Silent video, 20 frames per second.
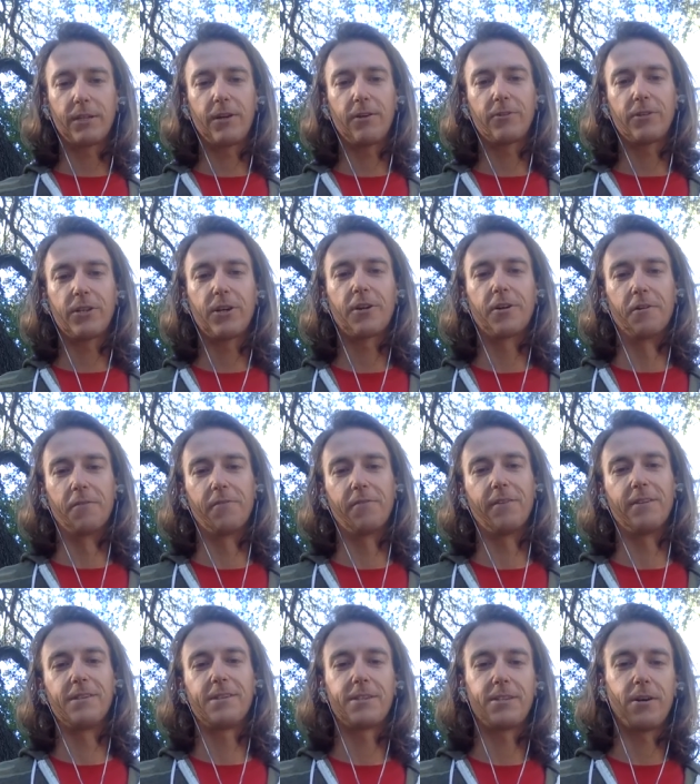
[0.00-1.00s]
to go surf.
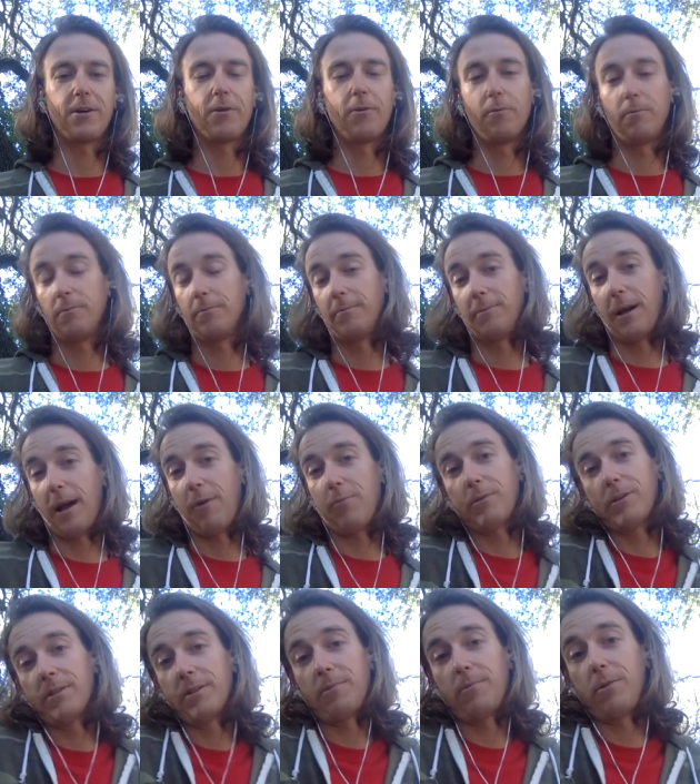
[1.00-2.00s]
So I
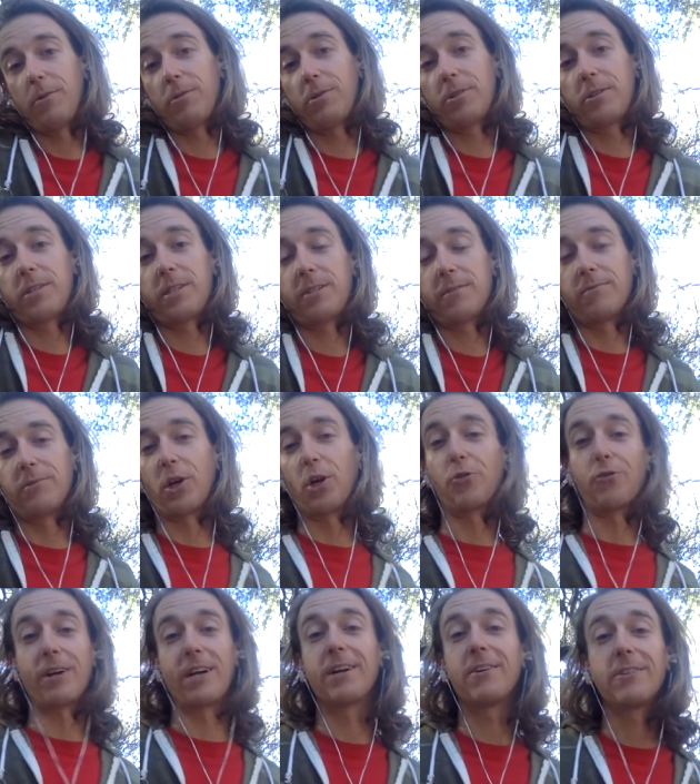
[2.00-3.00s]
went to the most
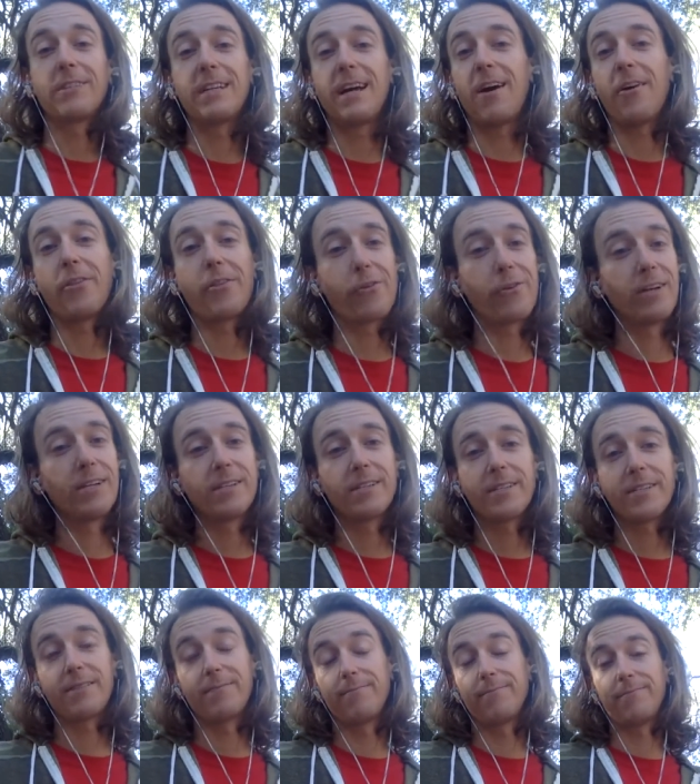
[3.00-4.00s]
gringo town there
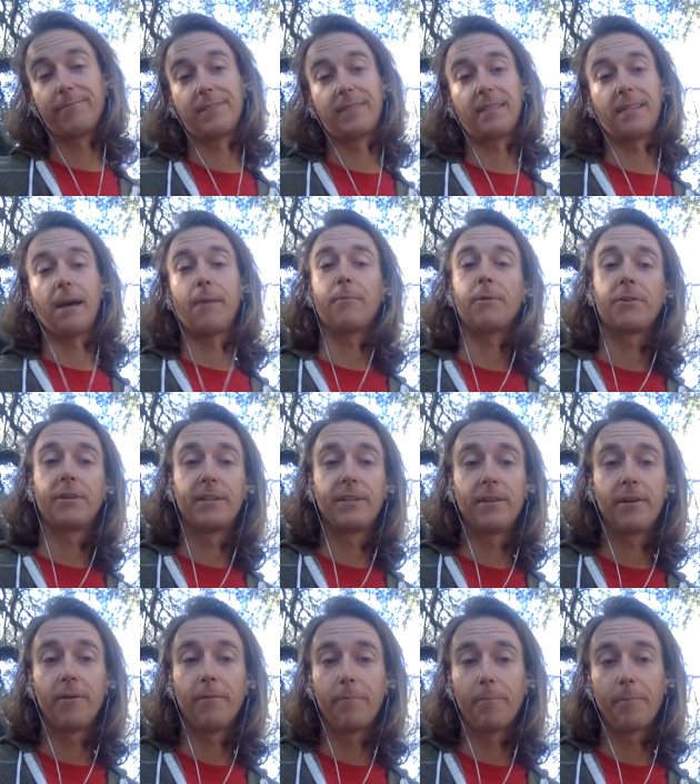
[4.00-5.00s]
is,
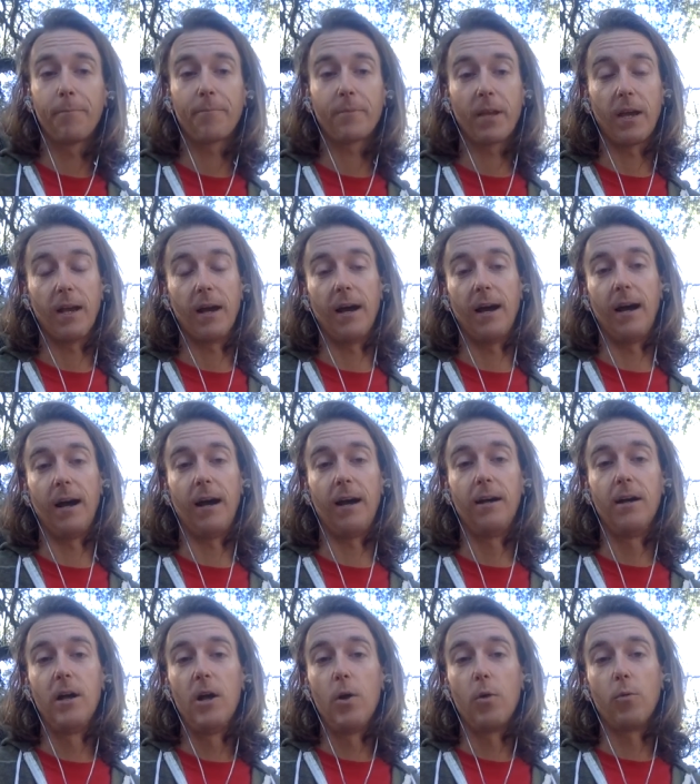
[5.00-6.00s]
Tamarindo, uh,
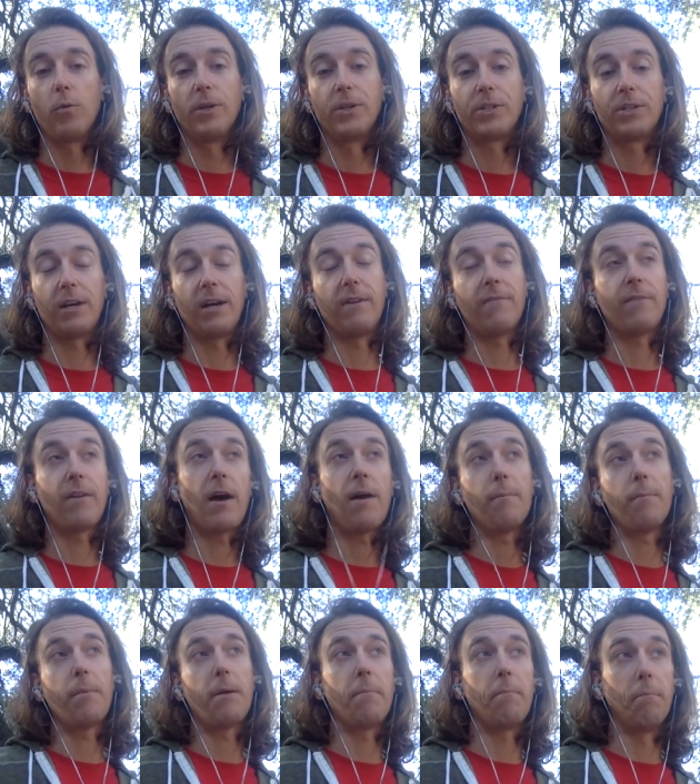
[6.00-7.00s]
which I've
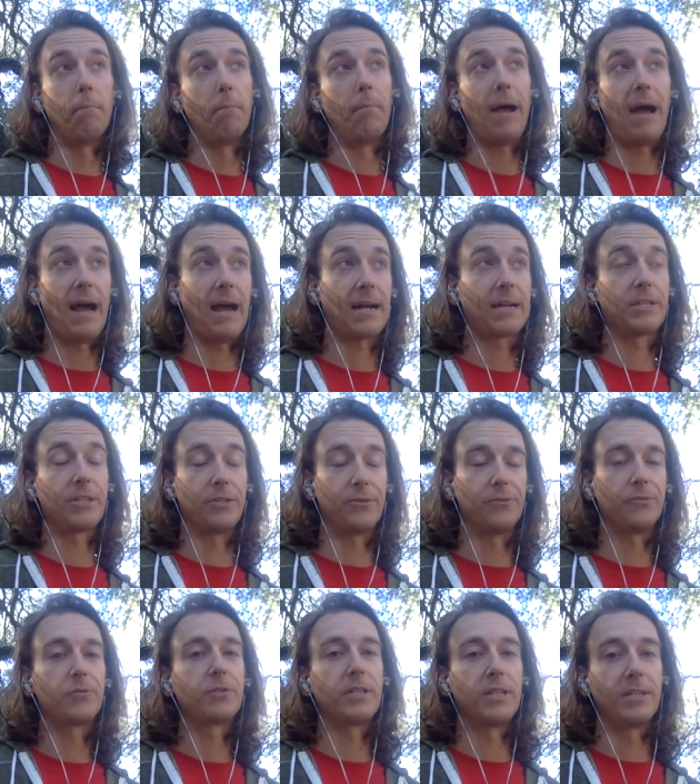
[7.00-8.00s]
not been back
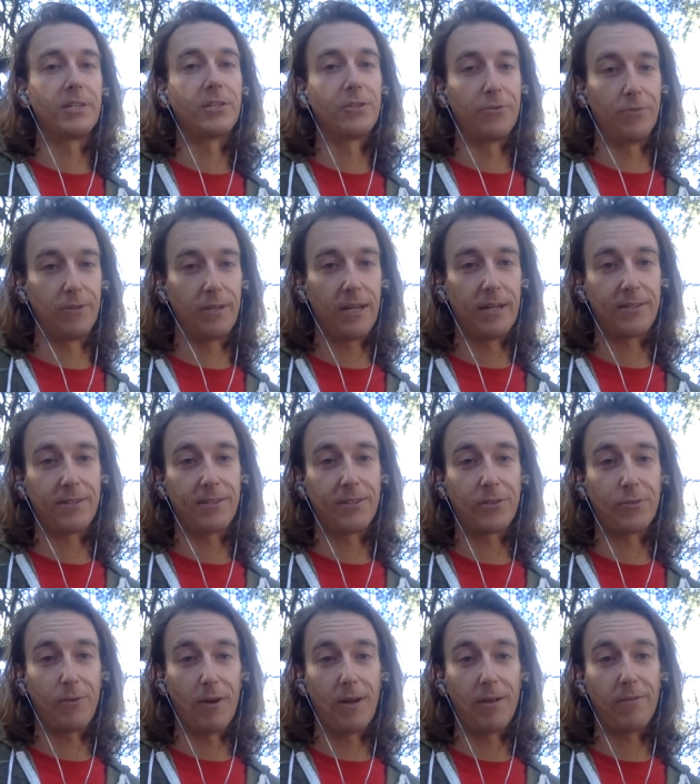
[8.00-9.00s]
to since
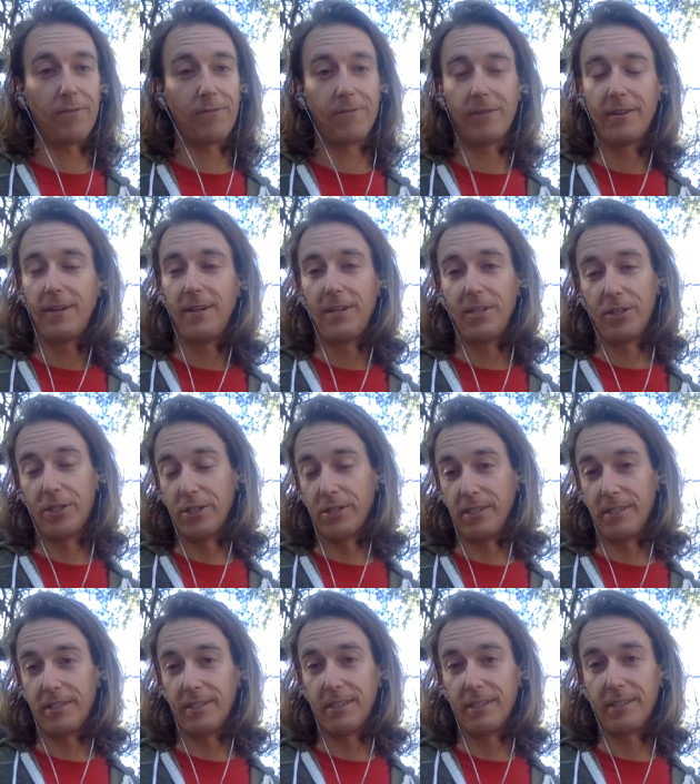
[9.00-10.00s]
2012.
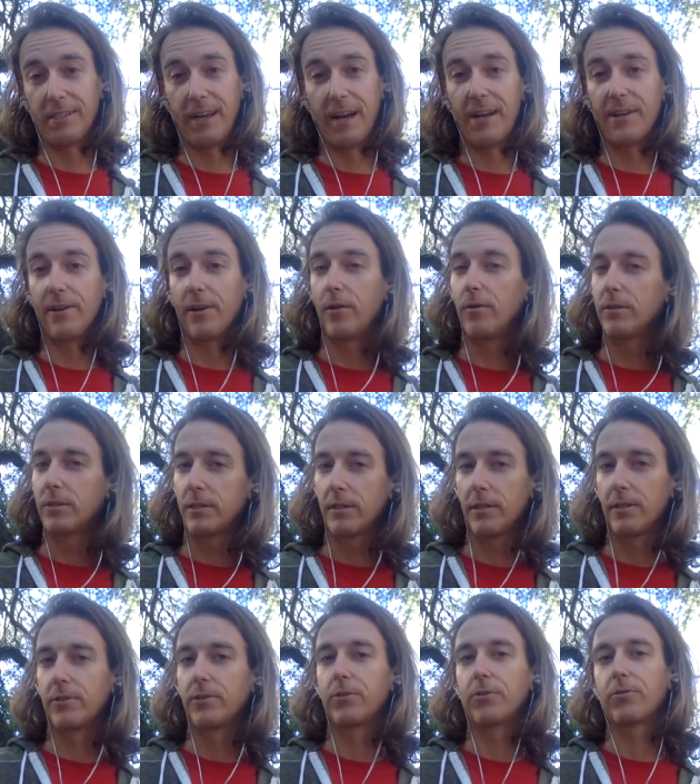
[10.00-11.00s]
Just as a side note, it's a
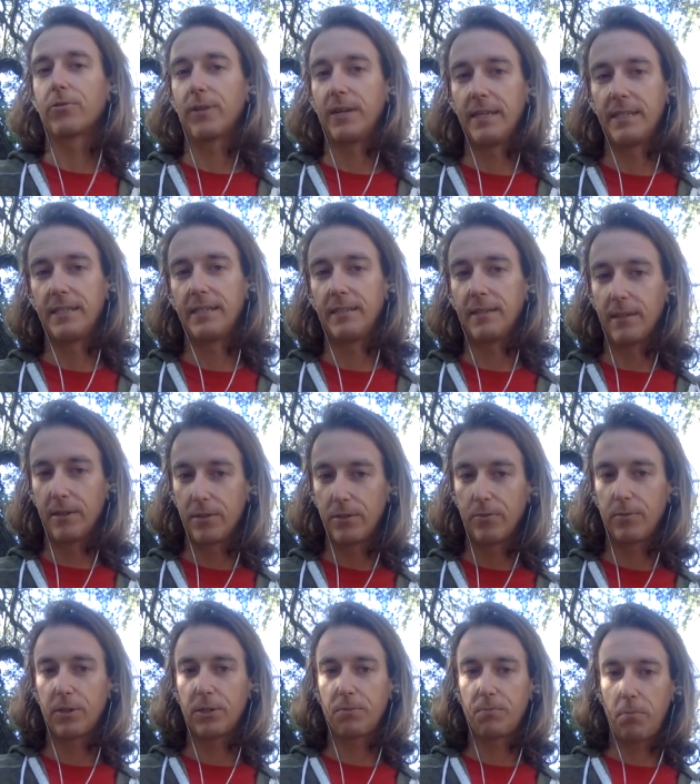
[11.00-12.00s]
little too crazy, a little
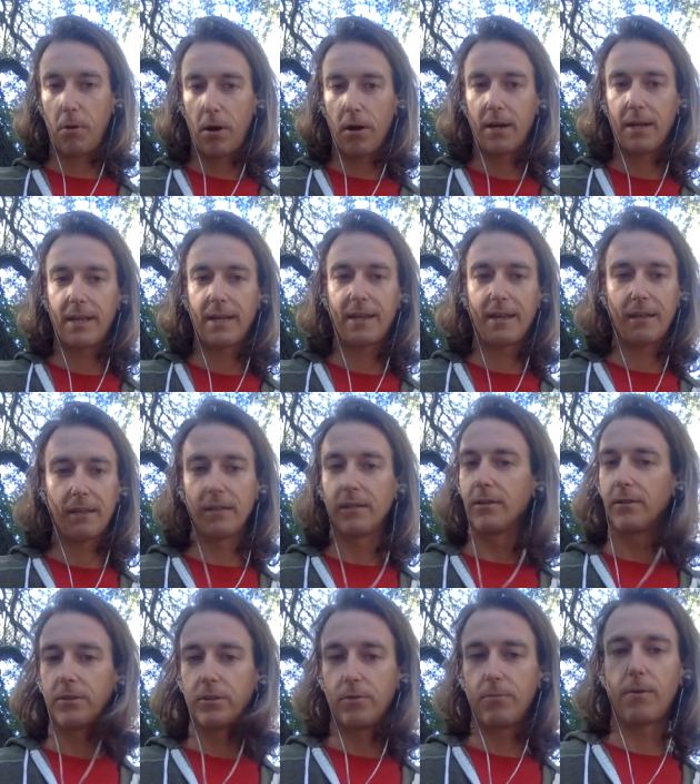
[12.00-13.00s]
too much partying, a
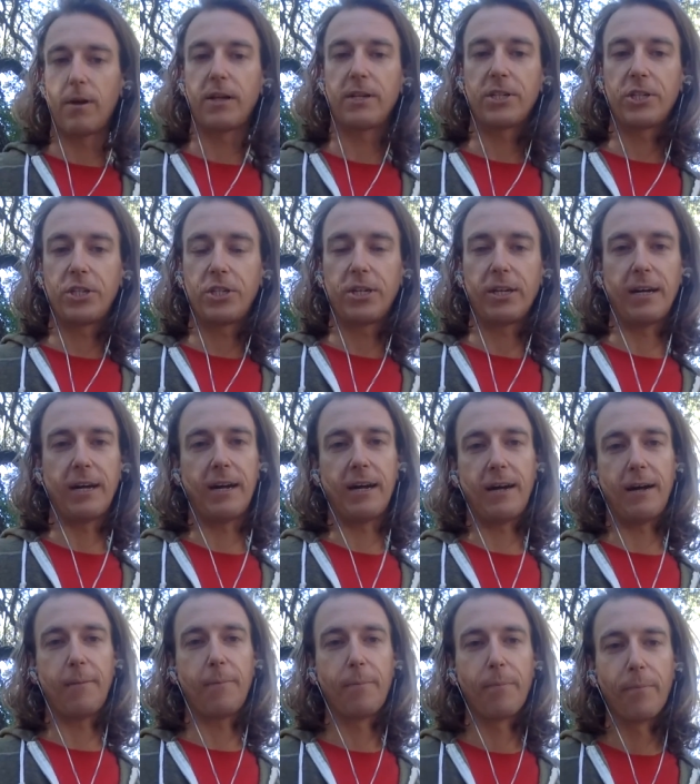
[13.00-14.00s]
little too much
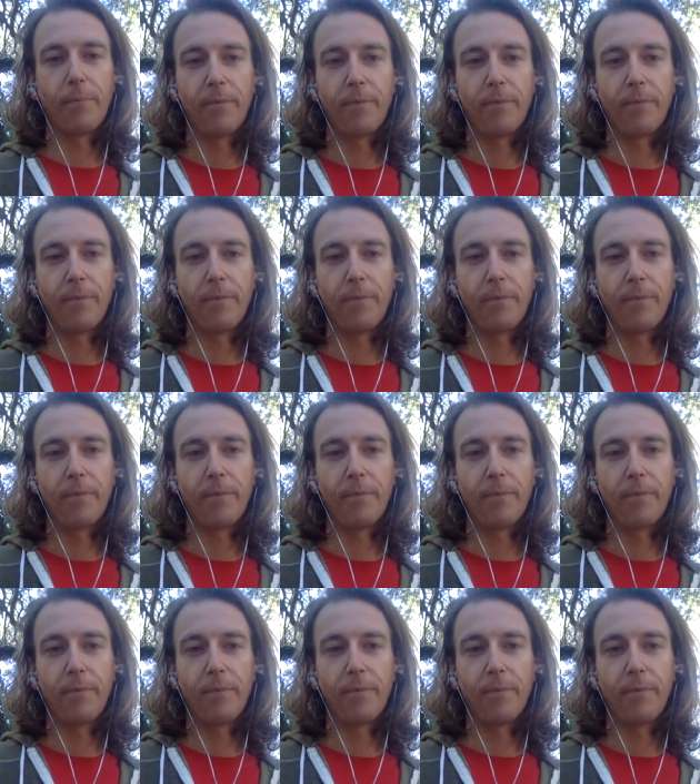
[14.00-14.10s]
uh,